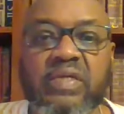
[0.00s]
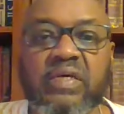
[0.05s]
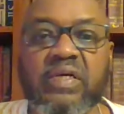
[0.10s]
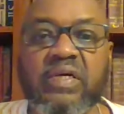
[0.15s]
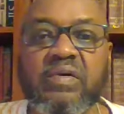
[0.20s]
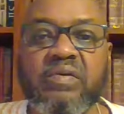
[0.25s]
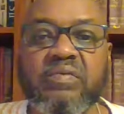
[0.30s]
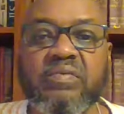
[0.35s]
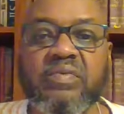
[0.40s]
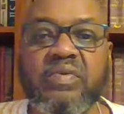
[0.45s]

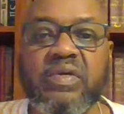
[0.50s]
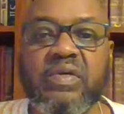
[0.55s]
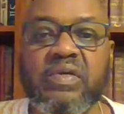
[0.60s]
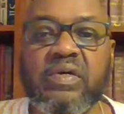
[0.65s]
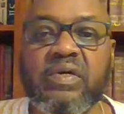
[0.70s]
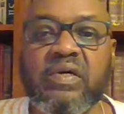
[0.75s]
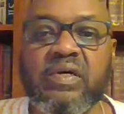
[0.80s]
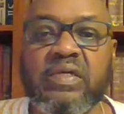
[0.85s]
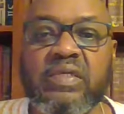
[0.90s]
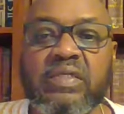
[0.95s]
are
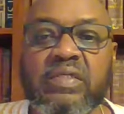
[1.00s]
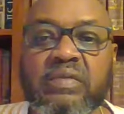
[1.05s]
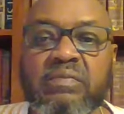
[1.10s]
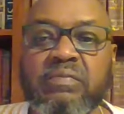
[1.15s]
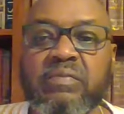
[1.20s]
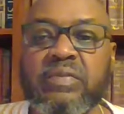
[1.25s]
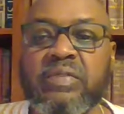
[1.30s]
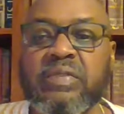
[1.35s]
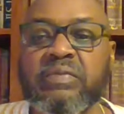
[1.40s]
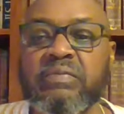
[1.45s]
in
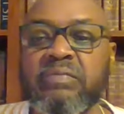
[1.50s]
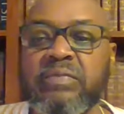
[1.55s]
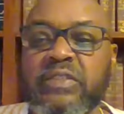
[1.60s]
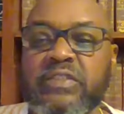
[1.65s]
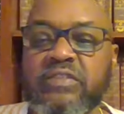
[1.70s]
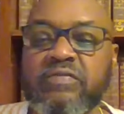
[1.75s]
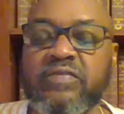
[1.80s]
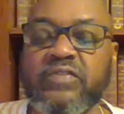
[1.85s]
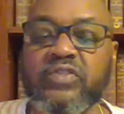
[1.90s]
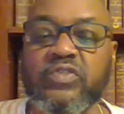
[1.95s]
the
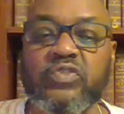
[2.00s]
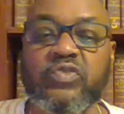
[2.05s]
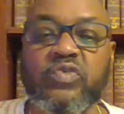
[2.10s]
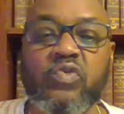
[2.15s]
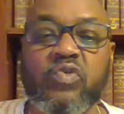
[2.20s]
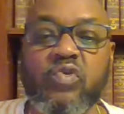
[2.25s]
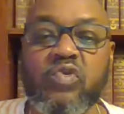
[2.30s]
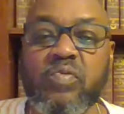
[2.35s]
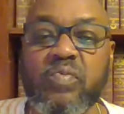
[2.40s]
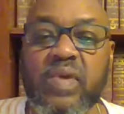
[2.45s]
midst of a
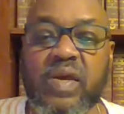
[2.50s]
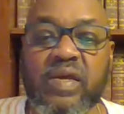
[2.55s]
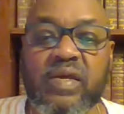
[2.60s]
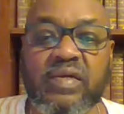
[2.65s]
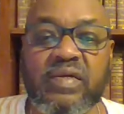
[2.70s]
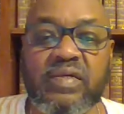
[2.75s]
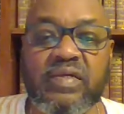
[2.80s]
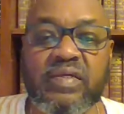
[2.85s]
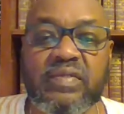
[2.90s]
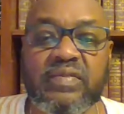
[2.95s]
storm
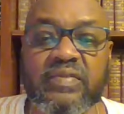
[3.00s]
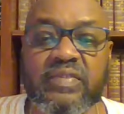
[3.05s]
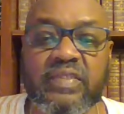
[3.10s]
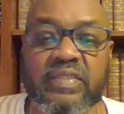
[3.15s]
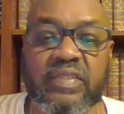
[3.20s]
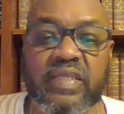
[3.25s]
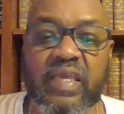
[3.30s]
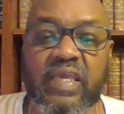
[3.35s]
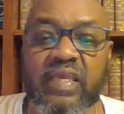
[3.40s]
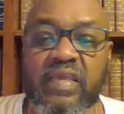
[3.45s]

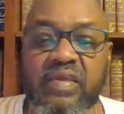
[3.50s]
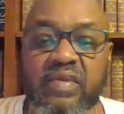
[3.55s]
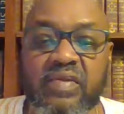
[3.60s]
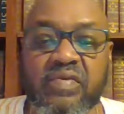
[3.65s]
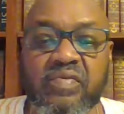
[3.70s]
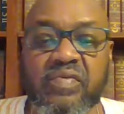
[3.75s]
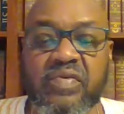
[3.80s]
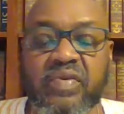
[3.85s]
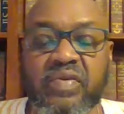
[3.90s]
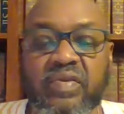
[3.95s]
today
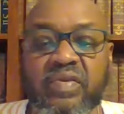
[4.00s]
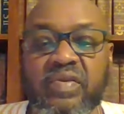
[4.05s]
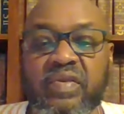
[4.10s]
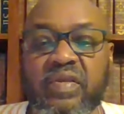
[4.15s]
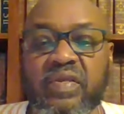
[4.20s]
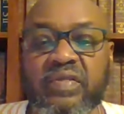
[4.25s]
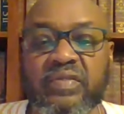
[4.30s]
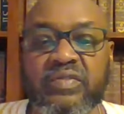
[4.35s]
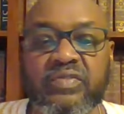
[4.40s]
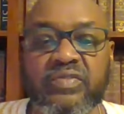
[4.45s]
here
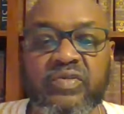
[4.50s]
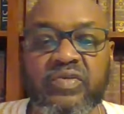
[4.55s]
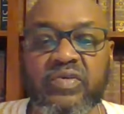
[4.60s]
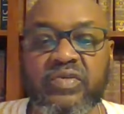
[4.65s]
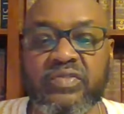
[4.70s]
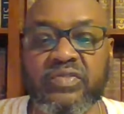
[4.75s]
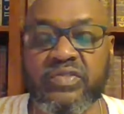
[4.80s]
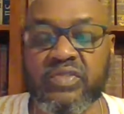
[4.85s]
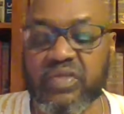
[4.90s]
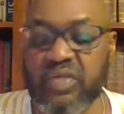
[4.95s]
in
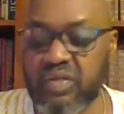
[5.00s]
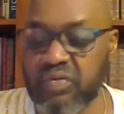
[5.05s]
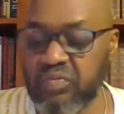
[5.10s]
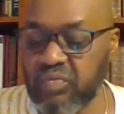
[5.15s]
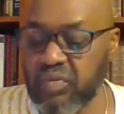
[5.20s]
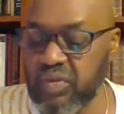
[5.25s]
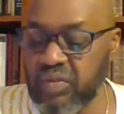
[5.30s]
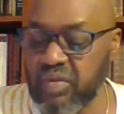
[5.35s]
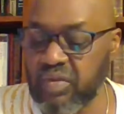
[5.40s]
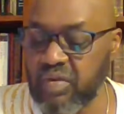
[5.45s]
Georgia, and
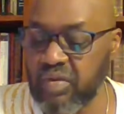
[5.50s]
we